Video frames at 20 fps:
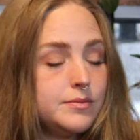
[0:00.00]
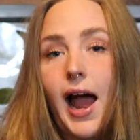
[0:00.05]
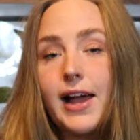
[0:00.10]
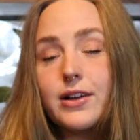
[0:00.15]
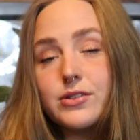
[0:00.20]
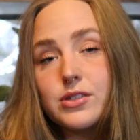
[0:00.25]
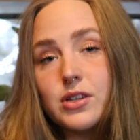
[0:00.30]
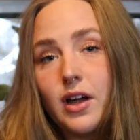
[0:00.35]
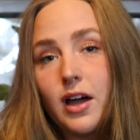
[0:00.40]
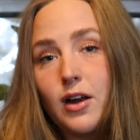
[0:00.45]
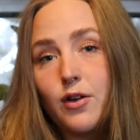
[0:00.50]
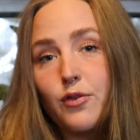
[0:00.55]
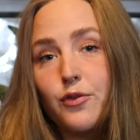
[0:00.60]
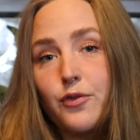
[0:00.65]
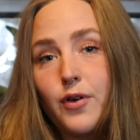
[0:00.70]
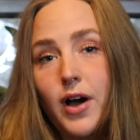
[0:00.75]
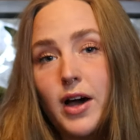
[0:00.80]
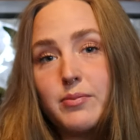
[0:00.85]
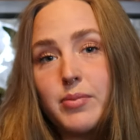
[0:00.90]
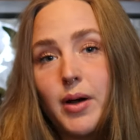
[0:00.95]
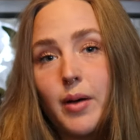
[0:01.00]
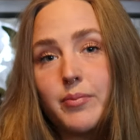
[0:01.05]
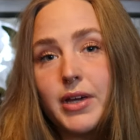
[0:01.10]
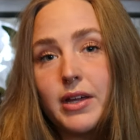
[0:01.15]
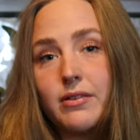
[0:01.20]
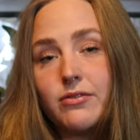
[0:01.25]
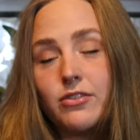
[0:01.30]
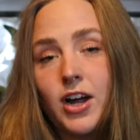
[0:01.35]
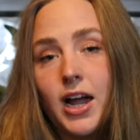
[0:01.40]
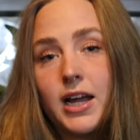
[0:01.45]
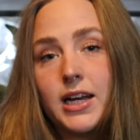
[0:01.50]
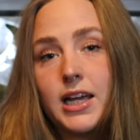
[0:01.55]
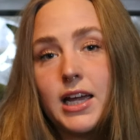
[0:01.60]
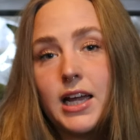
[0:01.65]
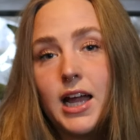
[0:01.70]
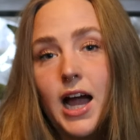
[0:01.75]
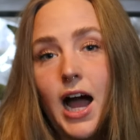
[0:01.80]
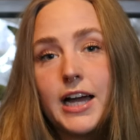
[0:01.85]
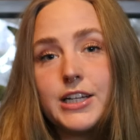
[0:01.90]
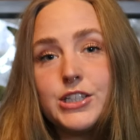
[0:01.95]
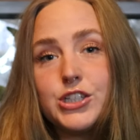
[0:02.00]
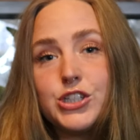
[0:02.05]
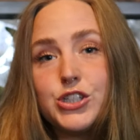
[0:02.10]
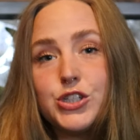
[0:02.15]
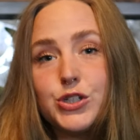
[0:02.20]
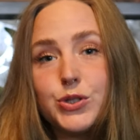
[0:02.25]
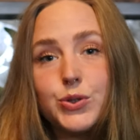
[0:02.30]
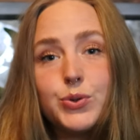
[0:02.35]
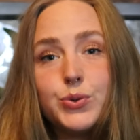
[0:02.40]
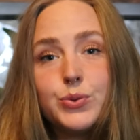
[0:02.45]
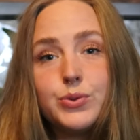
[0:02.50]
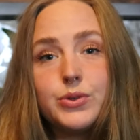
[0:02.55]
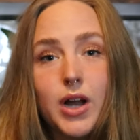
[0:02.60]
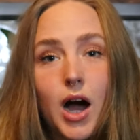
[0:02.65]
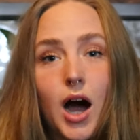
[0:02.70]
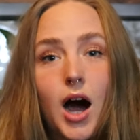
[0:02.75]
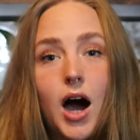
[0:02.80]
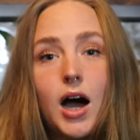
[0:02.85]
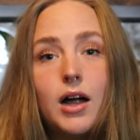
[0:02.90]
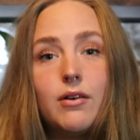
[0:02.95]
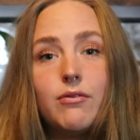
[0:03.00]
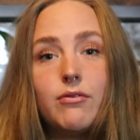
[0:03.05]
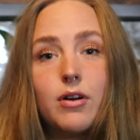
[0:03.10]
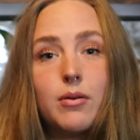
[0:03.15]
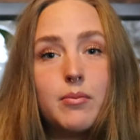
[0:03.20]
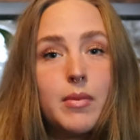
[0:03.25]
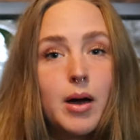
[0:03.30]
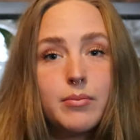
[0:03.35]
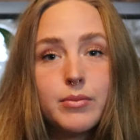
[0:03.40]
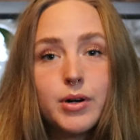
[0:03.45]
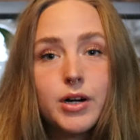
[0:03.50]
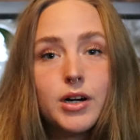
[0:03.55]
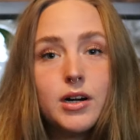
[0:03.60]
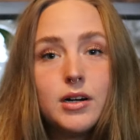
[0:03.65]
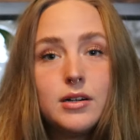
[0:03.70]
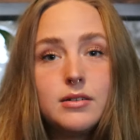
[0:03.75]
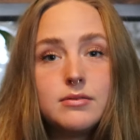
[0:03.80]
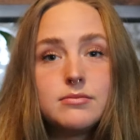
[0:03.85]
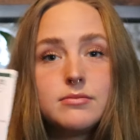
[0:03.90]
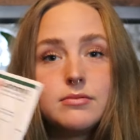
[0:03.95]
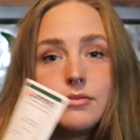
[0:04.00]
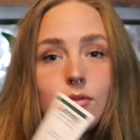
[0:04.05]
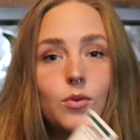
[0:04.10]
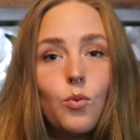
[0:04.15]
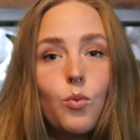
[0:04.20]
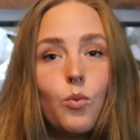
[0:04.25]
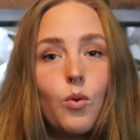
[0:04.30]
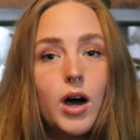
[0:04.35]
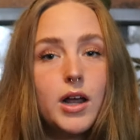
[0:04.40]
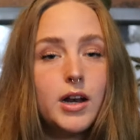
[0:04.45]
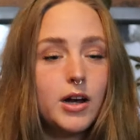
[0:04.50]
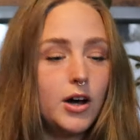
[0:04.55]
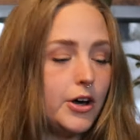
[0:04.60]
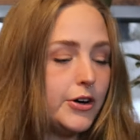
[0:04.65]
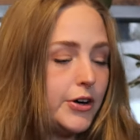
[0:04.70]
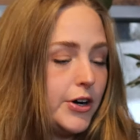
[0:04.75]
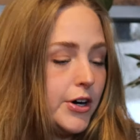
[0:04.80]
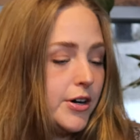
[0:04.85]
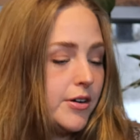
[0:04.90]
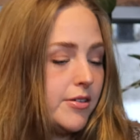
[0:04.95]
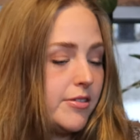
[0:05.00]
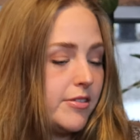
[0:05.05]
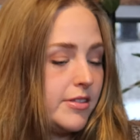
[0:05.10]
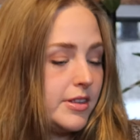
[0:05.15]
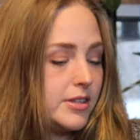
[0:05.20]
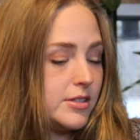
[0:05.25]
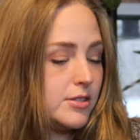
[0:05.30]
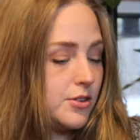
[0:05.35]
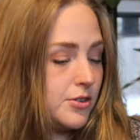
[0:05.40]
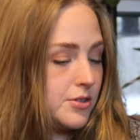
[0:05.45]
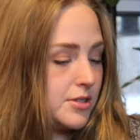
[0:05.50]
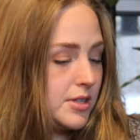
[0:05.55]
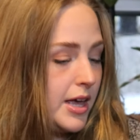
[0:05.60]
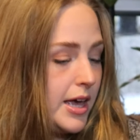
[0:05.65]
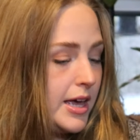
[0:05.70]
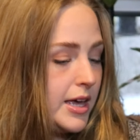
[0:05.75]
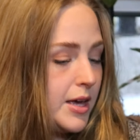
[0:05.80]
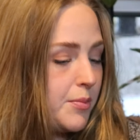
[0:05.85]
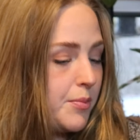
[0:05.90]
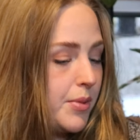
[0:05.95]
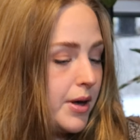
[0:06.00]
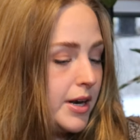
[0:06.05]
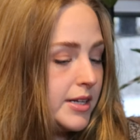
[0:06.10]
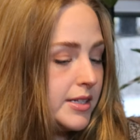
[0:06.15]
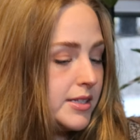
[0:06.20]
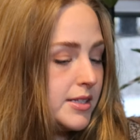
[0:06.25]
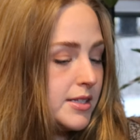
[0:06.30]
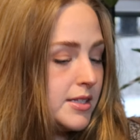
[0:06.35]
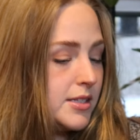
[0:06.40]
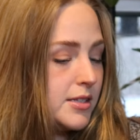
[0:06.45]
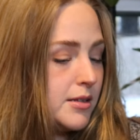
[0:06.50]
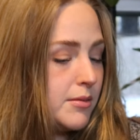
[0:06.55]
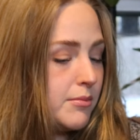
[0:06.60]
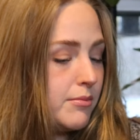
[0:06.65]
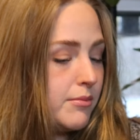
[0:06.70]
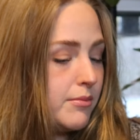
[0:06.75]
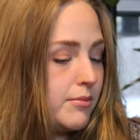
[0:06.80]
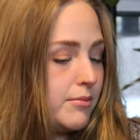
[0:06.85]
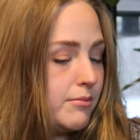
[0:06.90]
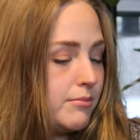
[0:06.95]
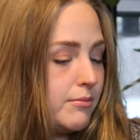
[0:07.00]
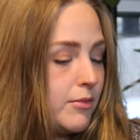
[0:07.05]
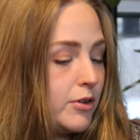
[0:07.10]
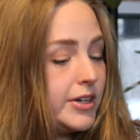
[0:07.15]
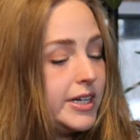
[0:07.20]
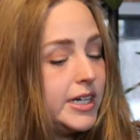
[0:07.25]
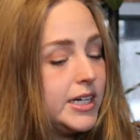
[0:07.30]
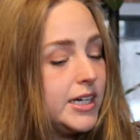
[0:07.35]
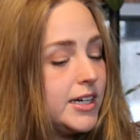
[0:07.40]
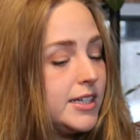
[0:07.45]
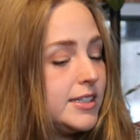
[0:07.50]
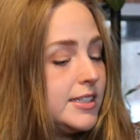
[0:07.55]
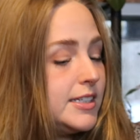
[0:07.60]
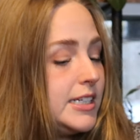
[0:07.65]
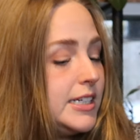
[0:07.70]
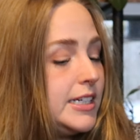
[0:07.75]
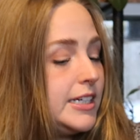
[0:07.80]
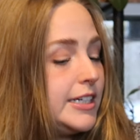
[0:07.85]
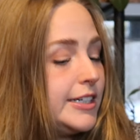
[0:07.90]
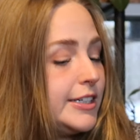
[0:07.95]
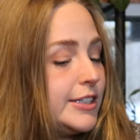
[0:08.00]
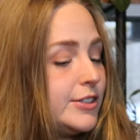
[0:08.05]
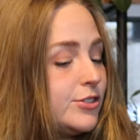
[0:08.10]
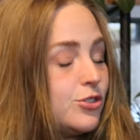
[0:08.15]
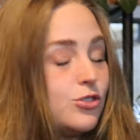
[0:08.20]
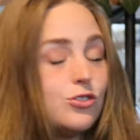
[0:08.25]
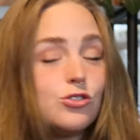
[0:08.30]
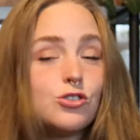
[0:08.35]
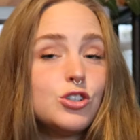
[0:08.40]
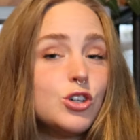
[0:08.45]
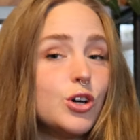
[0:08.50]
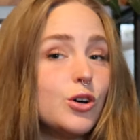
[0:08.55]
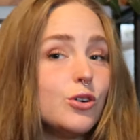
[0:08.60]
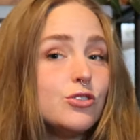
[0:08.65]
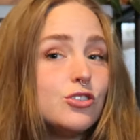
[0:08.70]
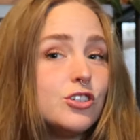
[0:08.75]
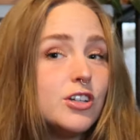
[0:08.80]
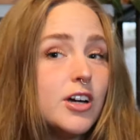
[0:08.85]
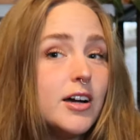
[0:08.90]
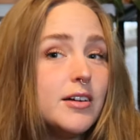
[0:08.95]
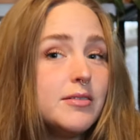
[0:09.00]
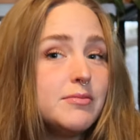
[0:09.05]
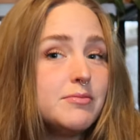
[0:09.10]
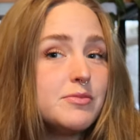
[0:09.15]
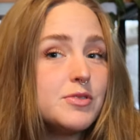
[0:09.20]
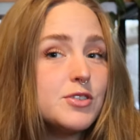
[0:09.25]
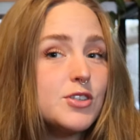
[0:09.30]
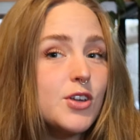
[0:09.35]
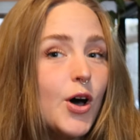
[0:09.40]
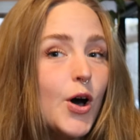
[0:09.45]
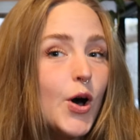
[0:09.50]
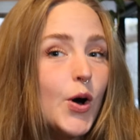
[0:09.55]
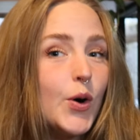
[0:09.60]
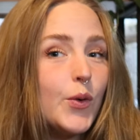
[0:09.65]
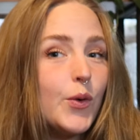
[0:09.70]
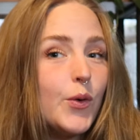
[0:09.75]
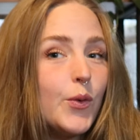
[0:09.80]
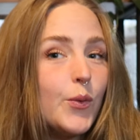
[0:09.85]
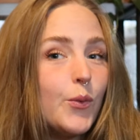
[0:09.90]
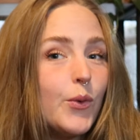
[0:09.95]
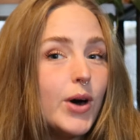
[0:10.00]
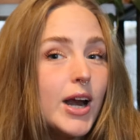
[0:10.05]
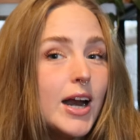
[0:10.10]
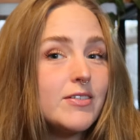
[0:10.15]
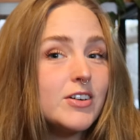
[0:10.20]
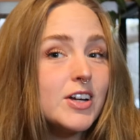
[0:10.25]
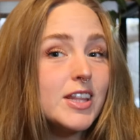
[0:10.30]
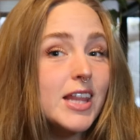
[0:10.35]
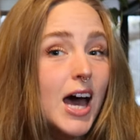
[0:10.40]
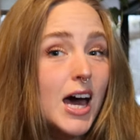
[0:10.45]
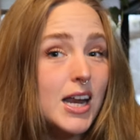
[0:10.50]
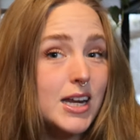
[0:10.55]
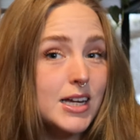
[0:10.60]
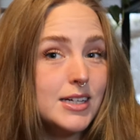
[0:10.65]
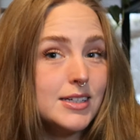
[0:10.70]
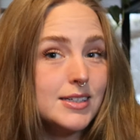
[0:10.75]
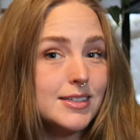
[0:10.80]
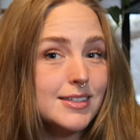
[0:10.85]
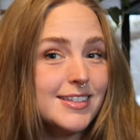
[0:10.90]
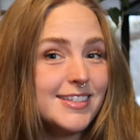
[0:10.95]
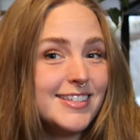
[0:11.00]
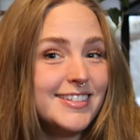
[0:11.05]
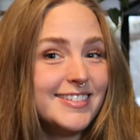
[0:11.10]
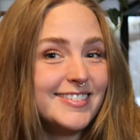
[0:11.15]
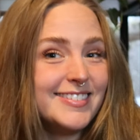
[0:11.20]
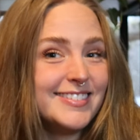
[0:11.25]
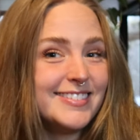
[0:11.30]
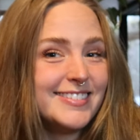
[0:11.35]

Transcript: I also got a fun pumpkin variety. I do not remember what on earth this looks like, but it's Marina di Chioggia. So whatever that is.